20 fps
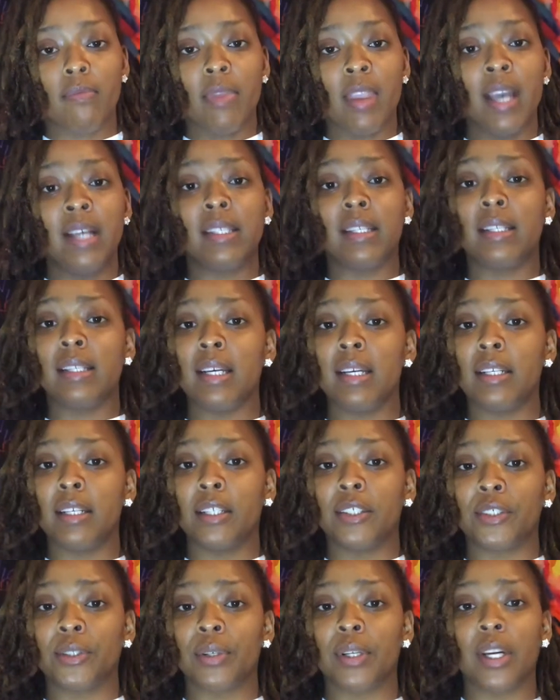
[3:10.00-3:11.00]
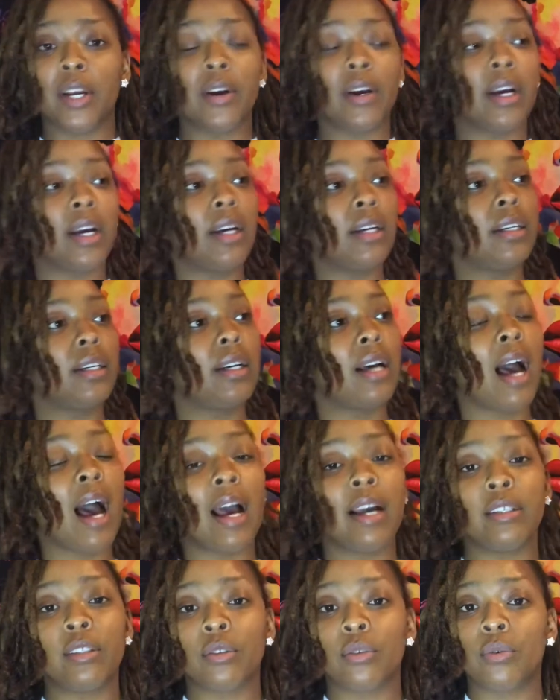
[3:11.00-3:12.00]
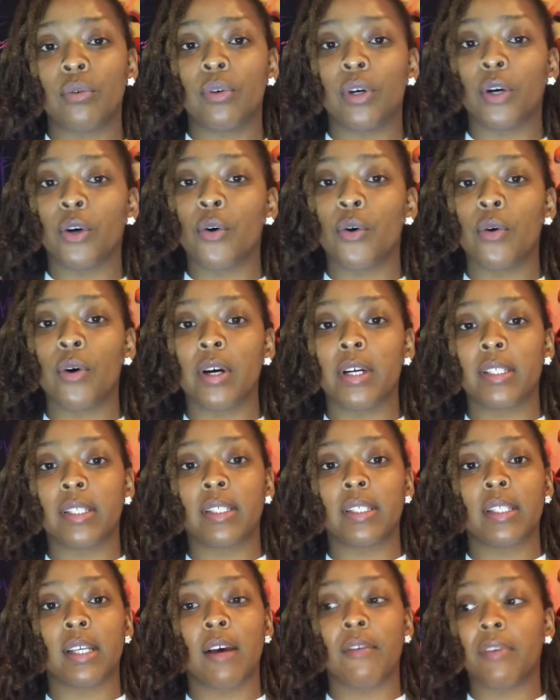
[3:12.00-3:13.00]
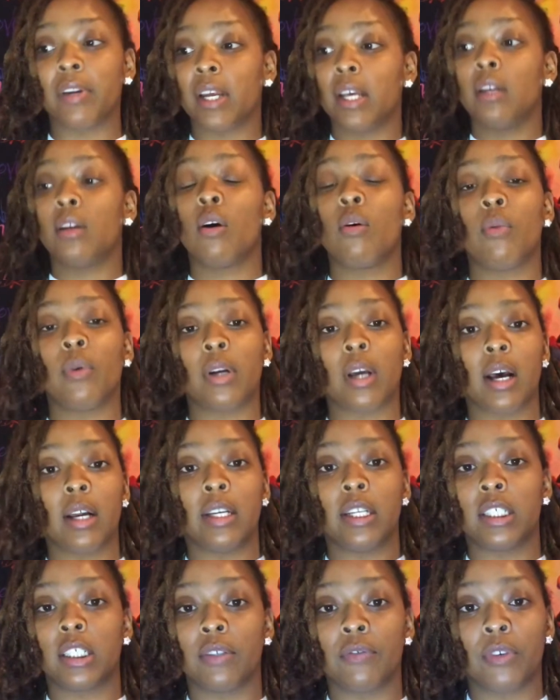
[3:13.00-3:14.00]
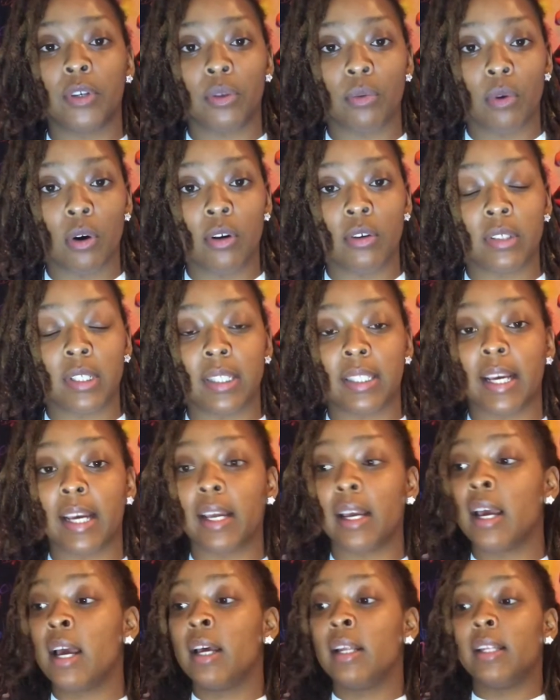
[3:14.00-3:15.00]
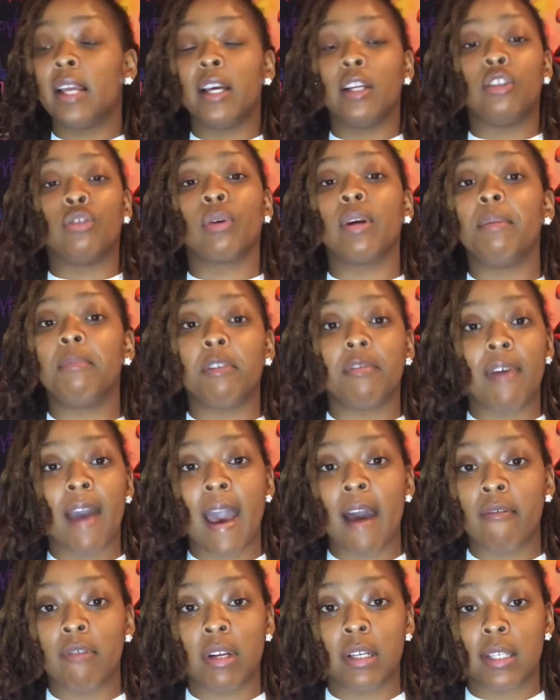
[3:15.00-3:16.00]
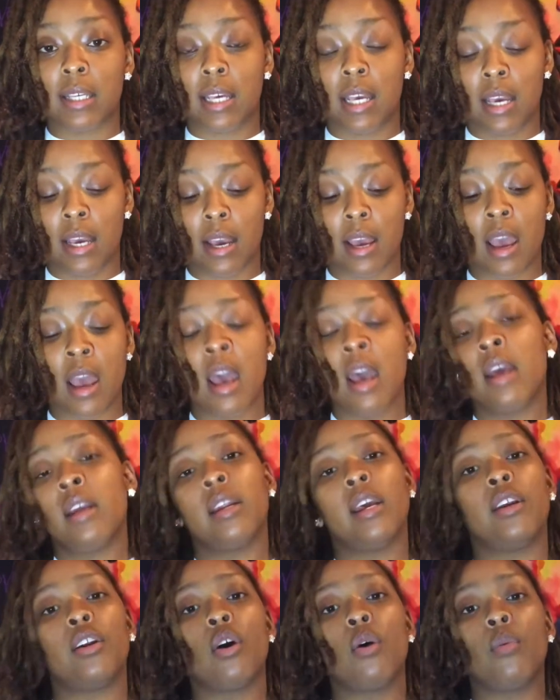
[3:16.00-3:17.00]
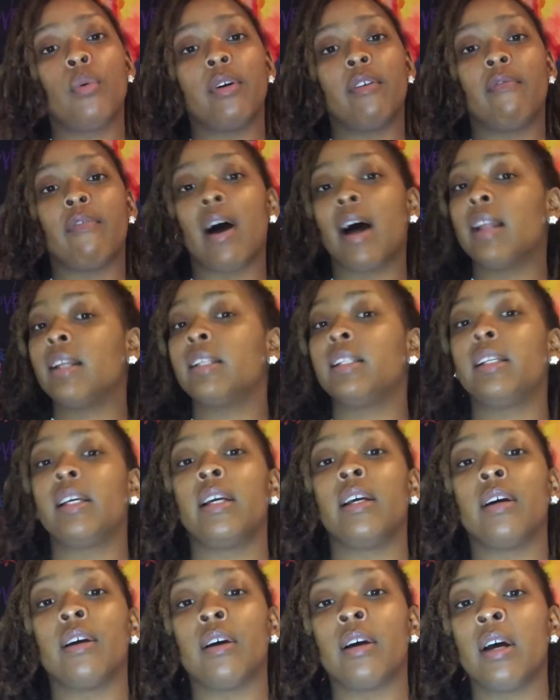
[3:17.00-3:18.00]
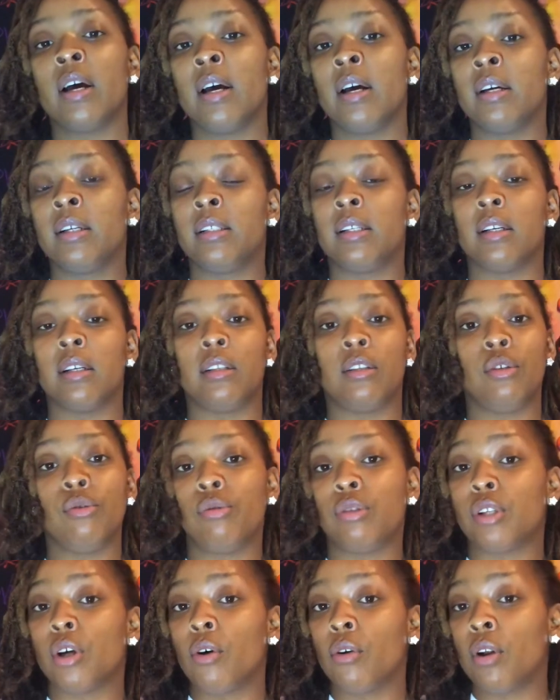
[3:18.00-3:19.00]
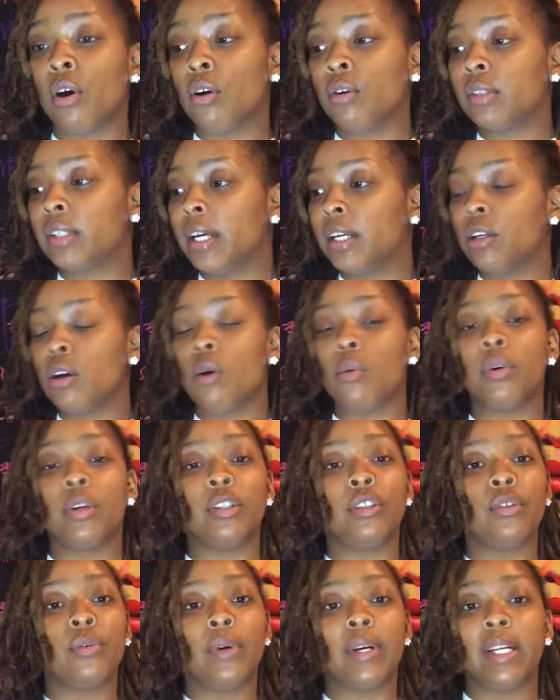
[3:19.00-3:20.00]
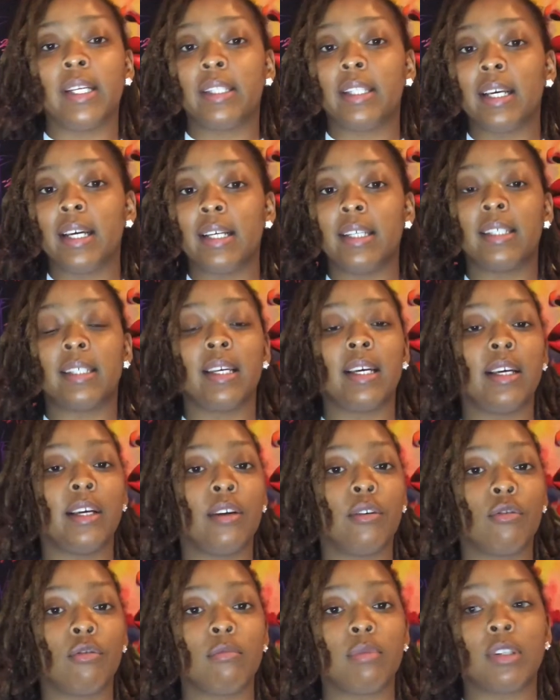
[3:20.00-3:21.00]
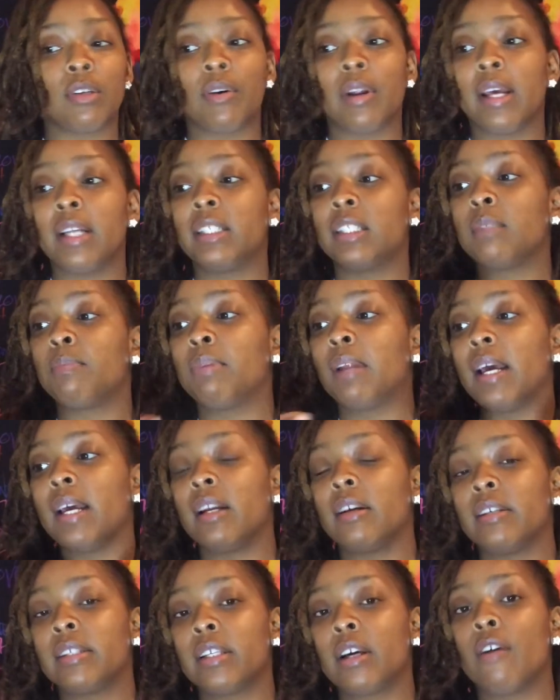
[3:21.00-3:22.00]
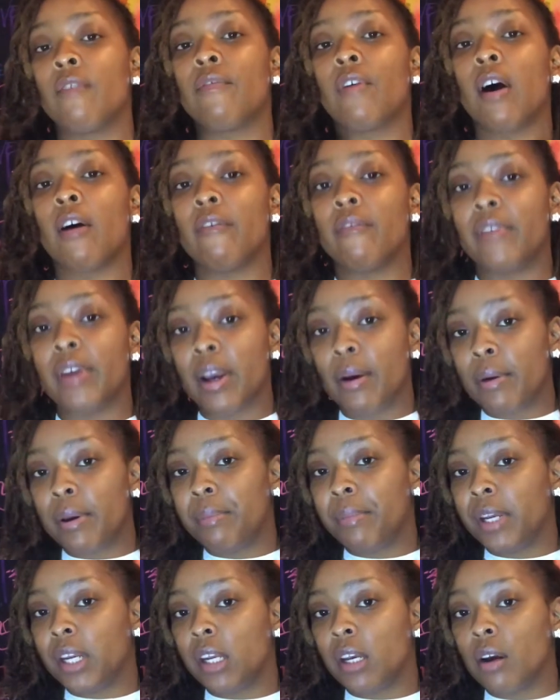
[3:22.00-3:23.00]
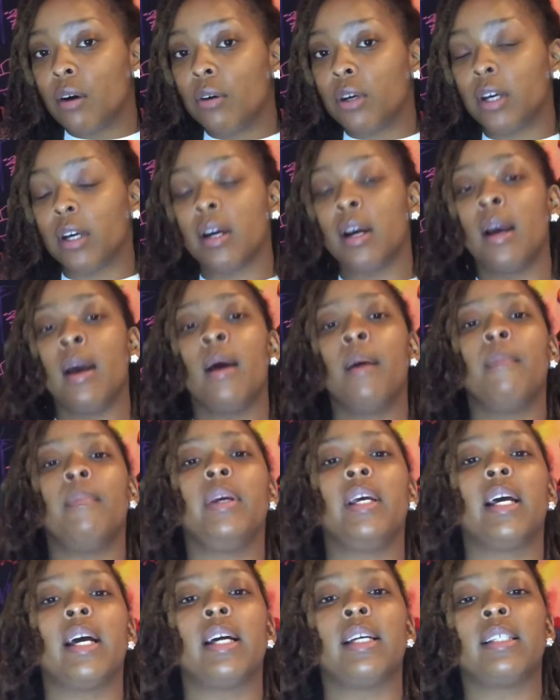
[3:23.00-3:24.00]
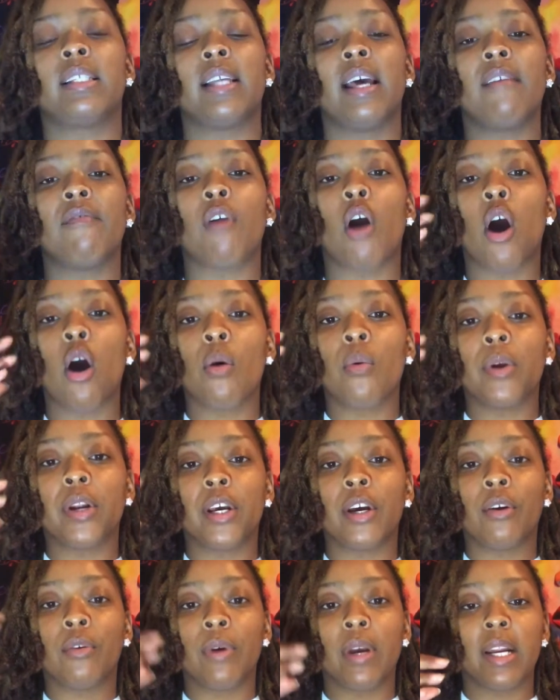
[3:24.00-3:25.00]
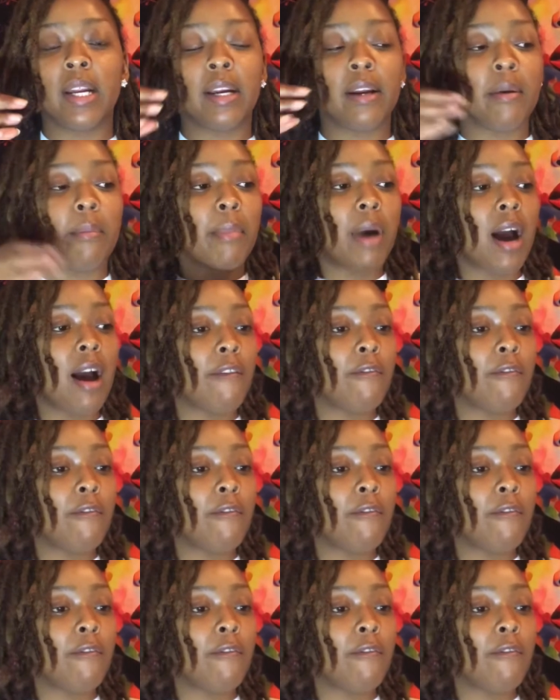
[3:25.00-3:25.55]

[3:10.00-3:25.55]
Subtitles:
as a teenager and they're in high school and chorus and stuff, and they don't want to audition for the roles that they dreamed of having as a kid. They don't want to volunteer to do solos. They don't want to do anything singing groups, so they just play themselves off very mediocre because they've already agreed in their mind